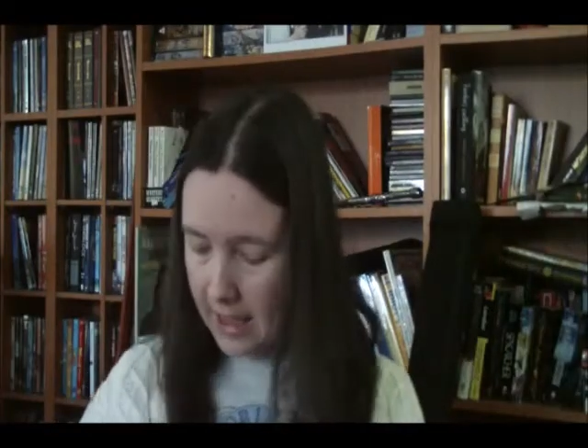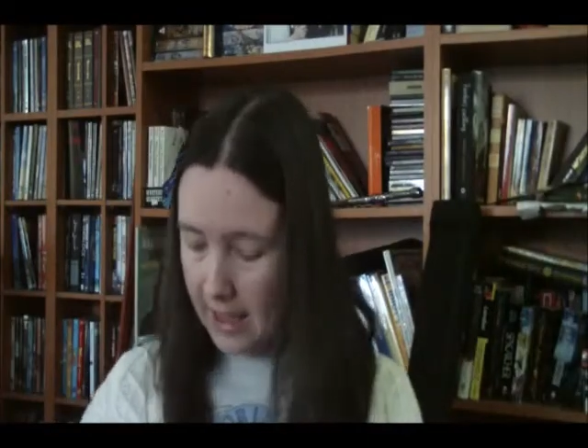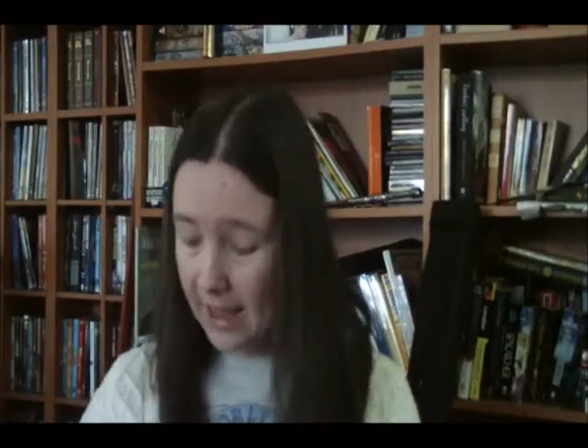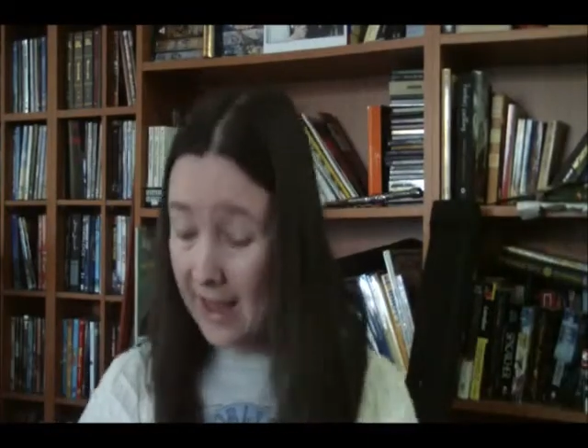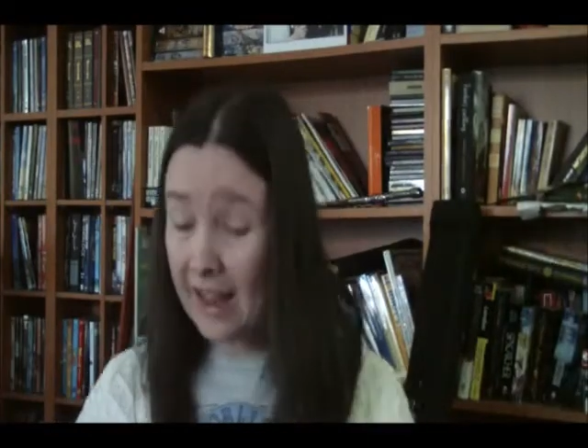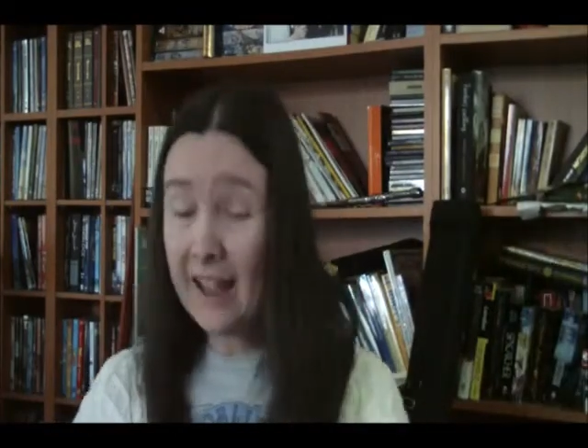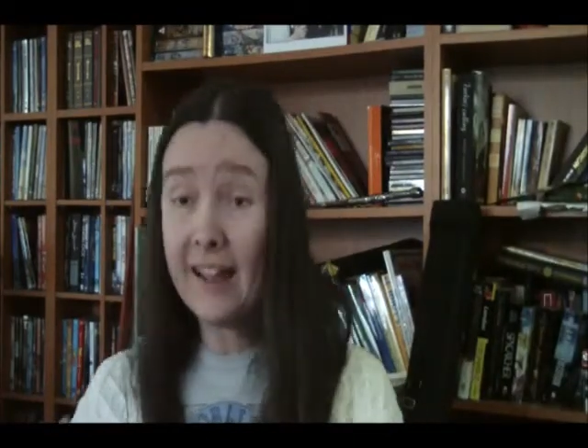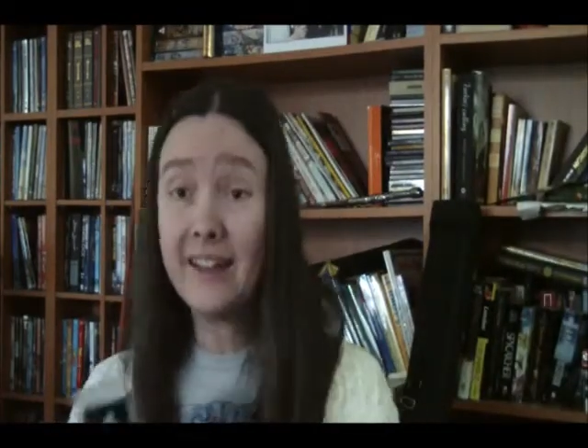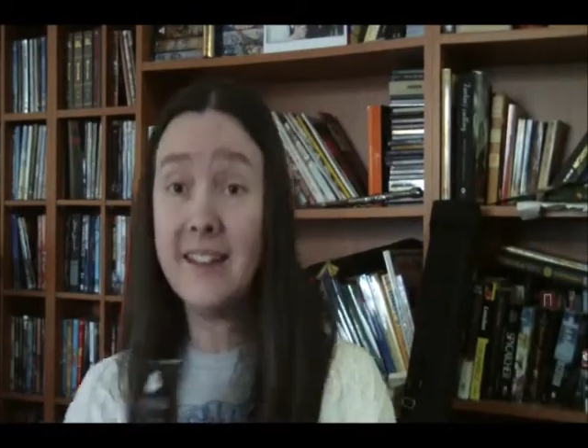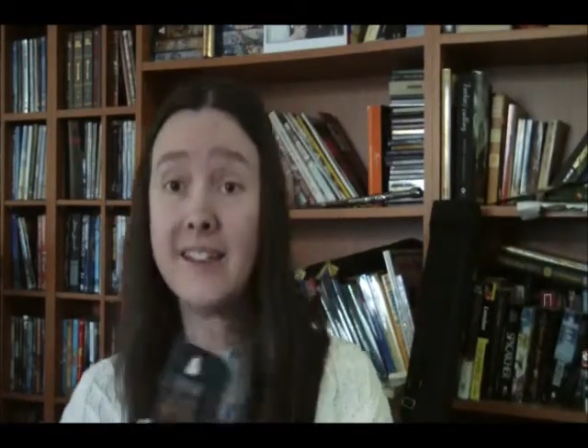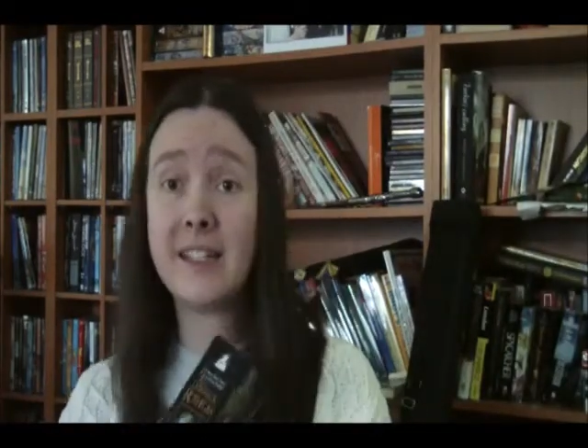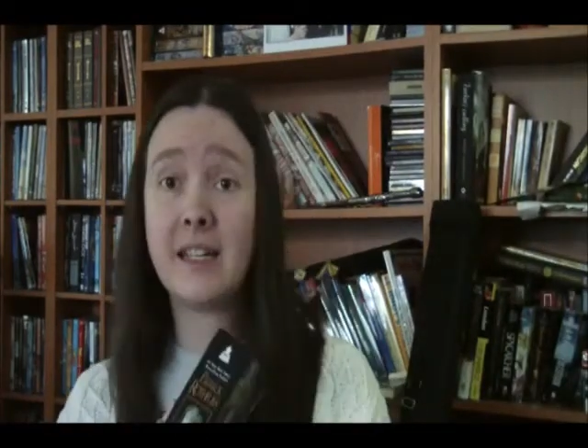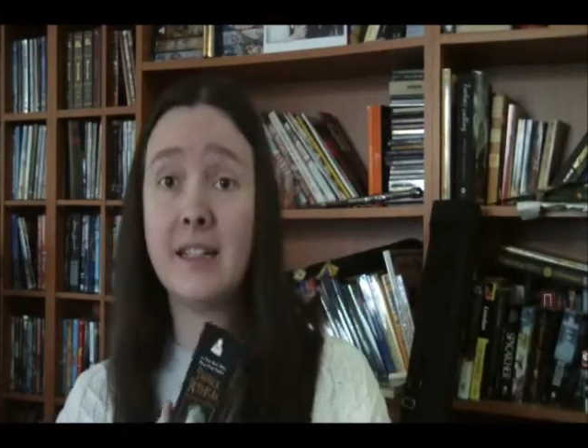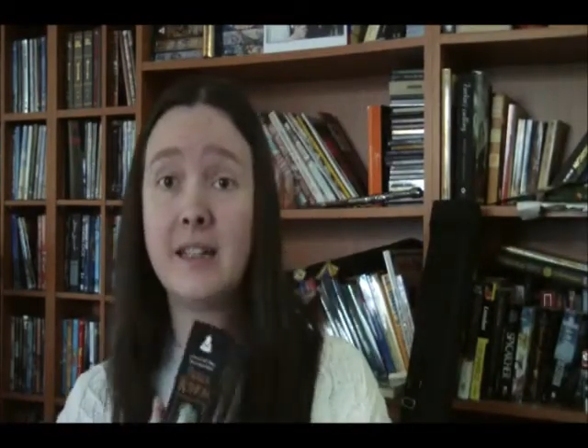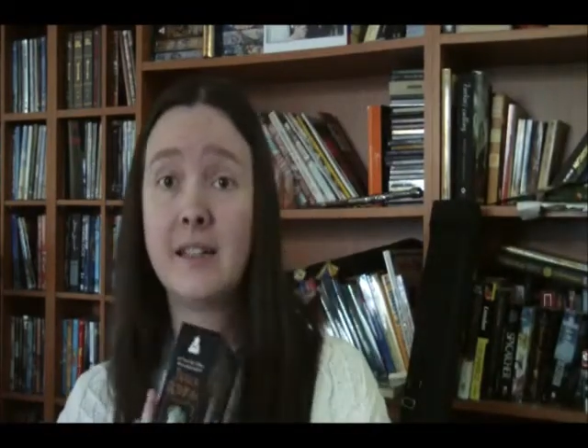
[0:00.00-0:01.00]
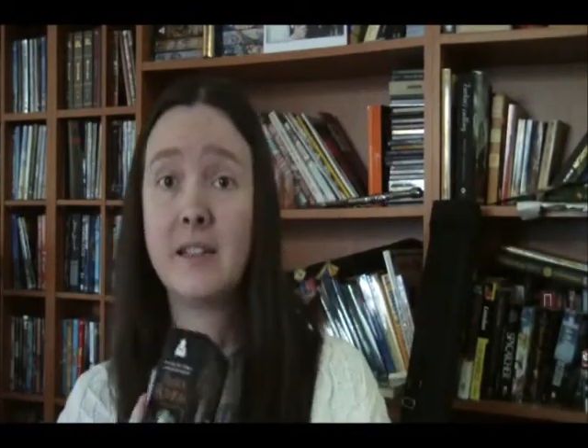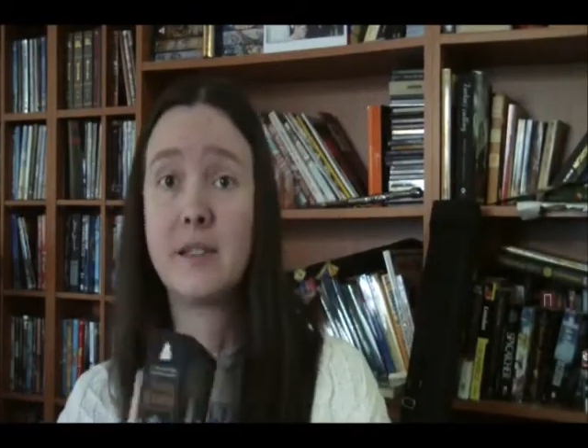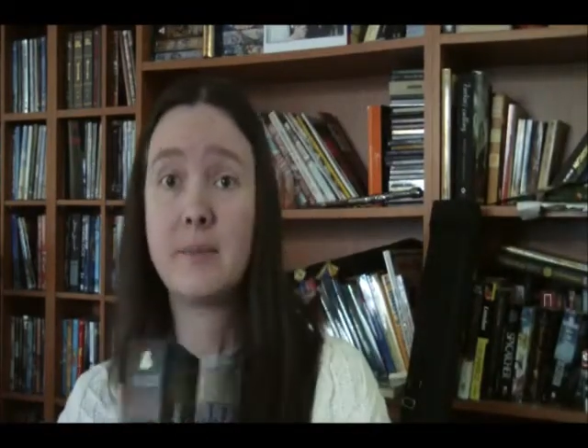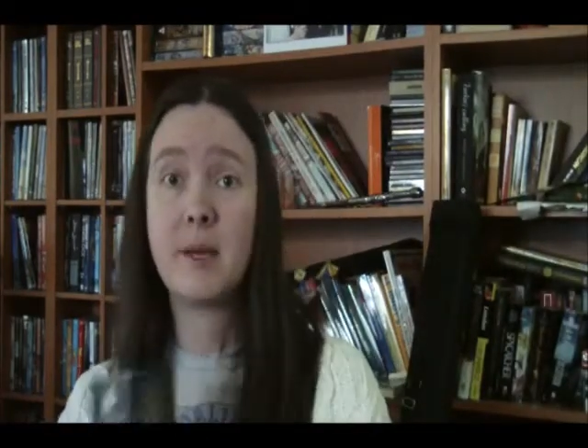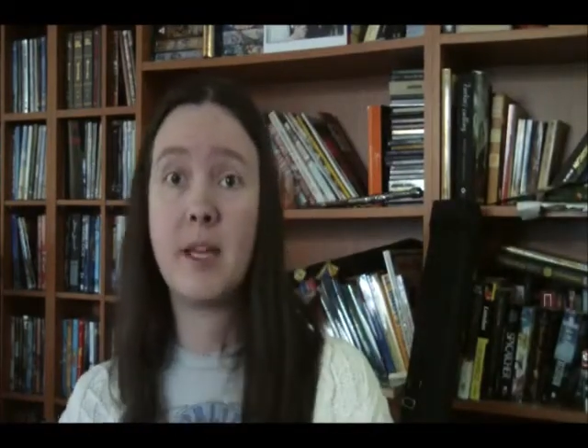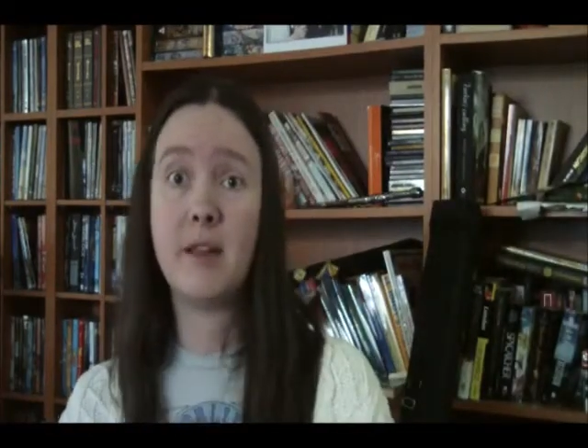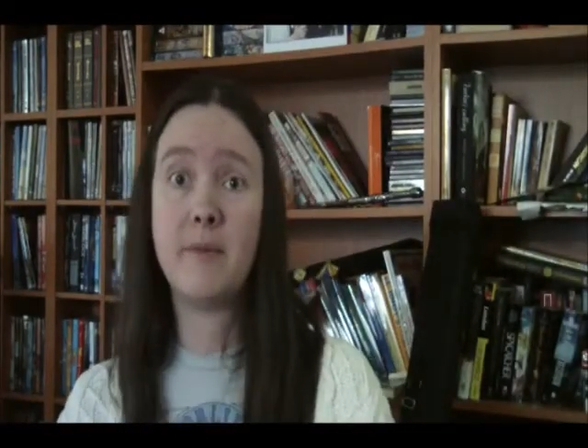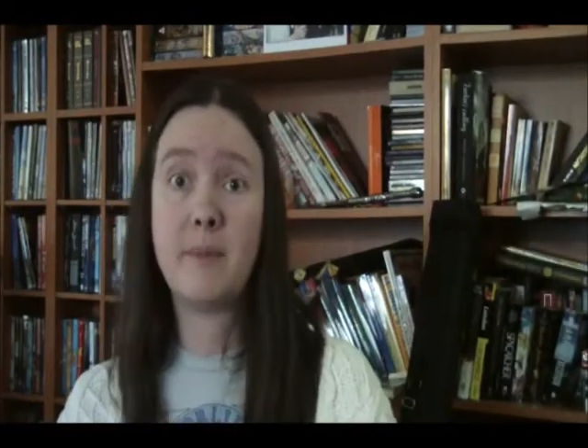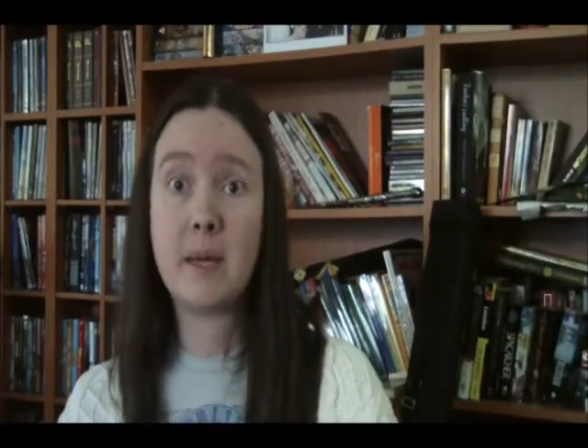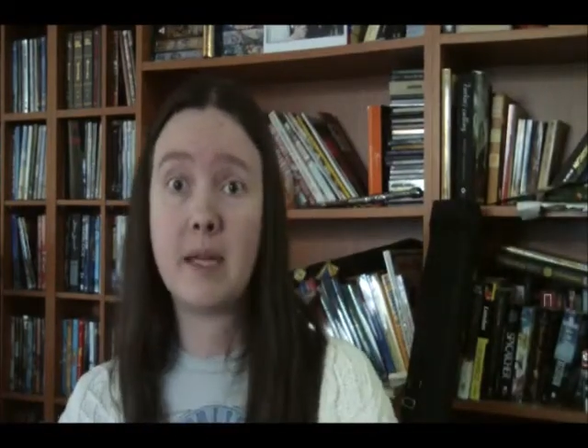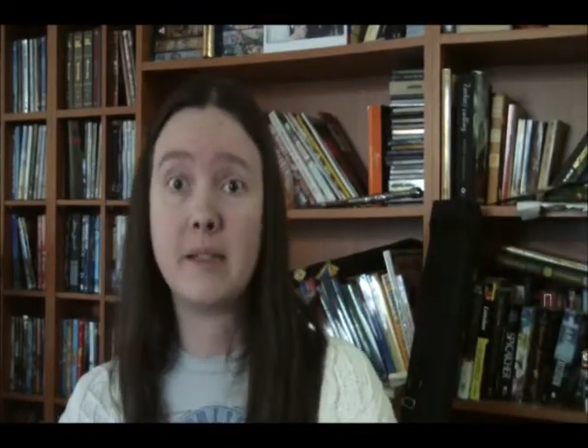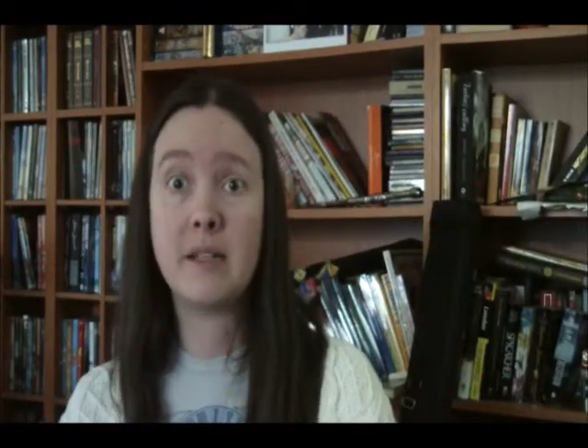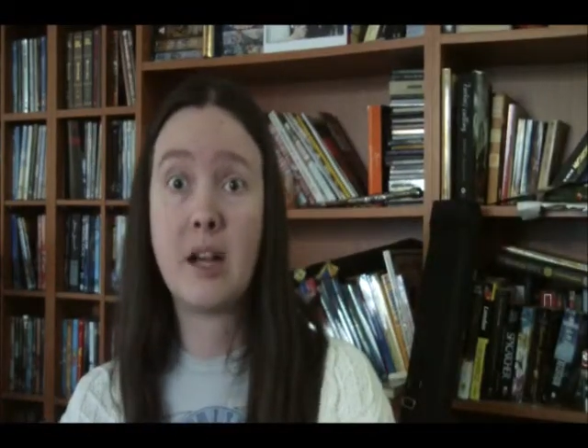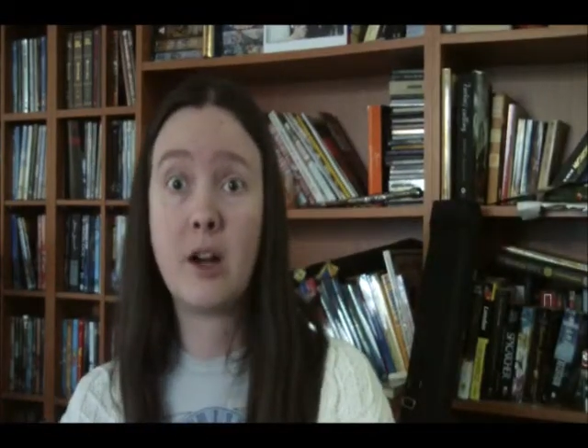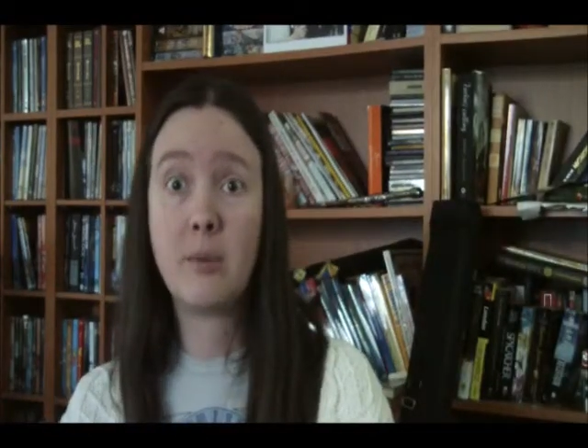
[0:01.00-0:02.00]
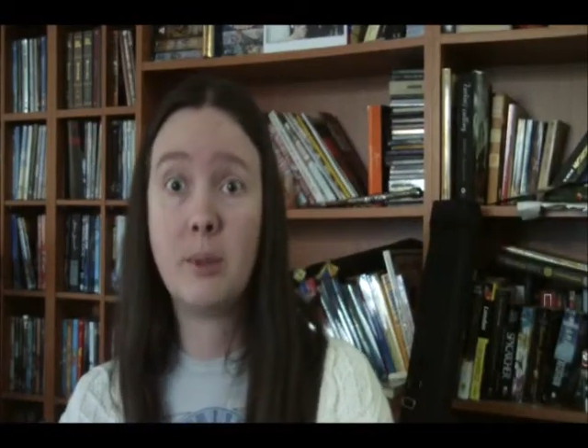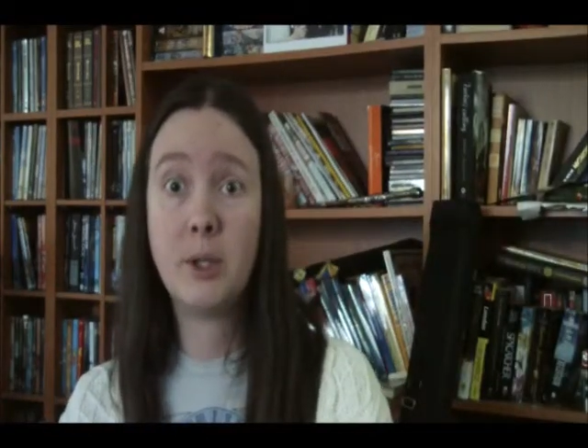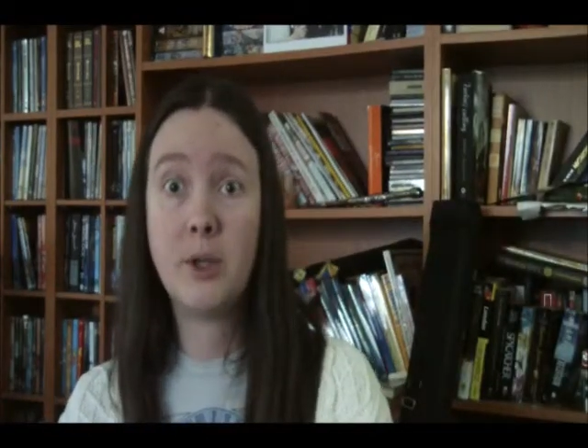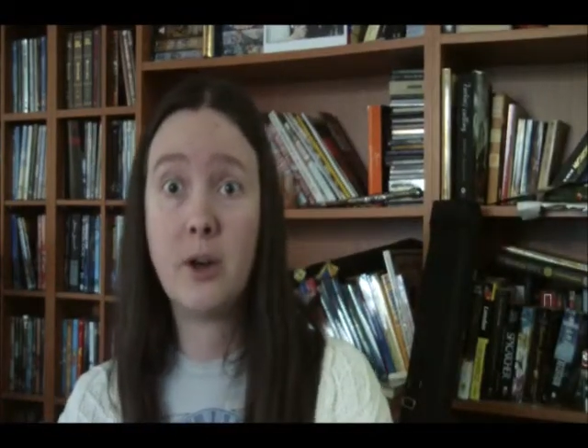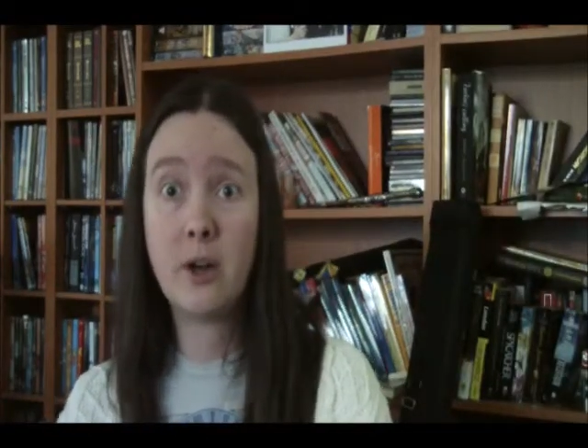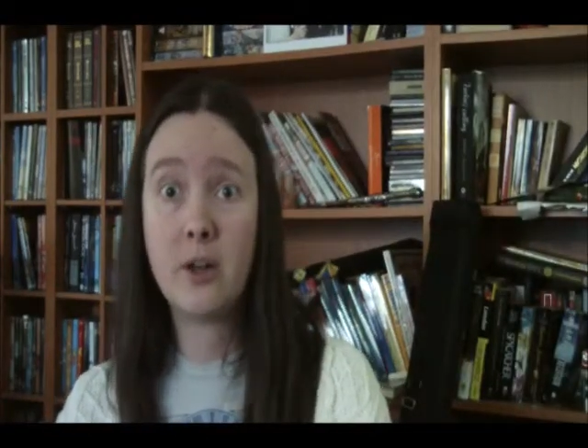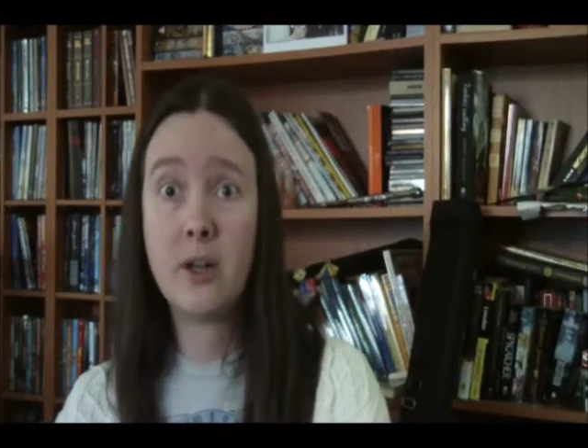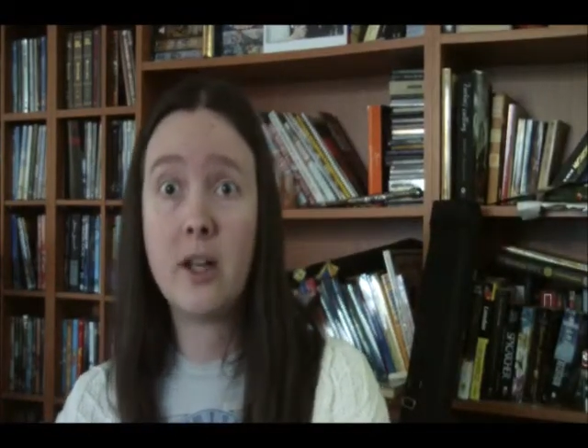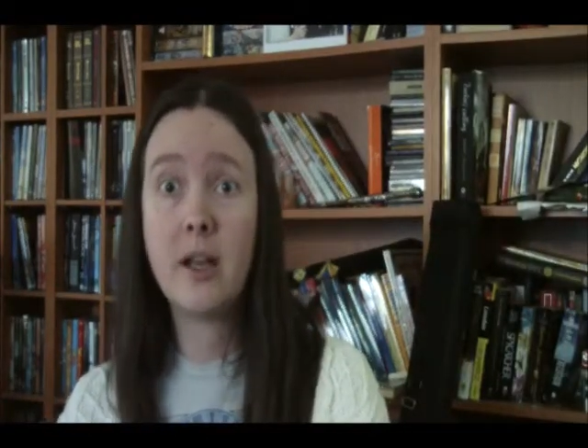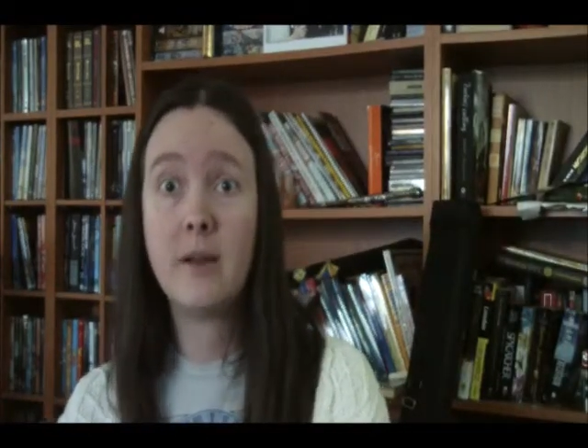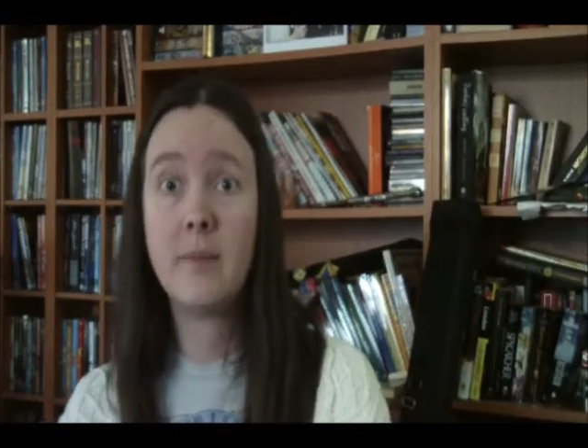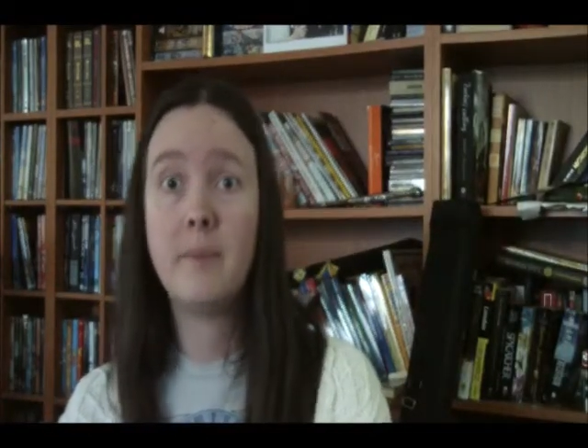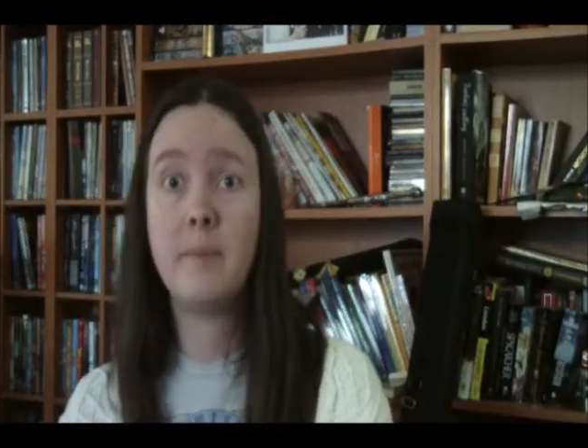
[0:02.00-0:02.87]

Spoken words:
And speaking of being a terrible nerd,